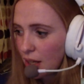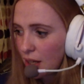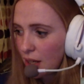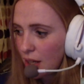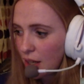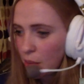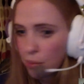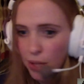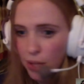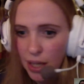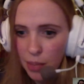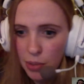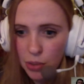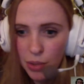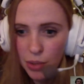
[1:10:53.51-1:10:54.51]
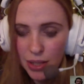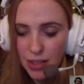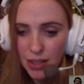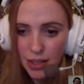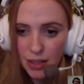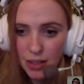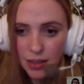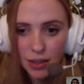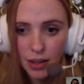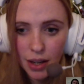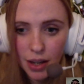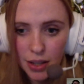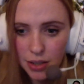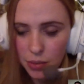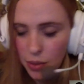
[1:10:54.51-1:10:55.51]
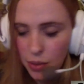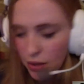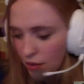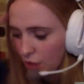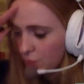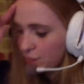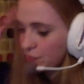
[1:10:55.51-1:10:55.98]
in a break between scenes in cuts or whatever.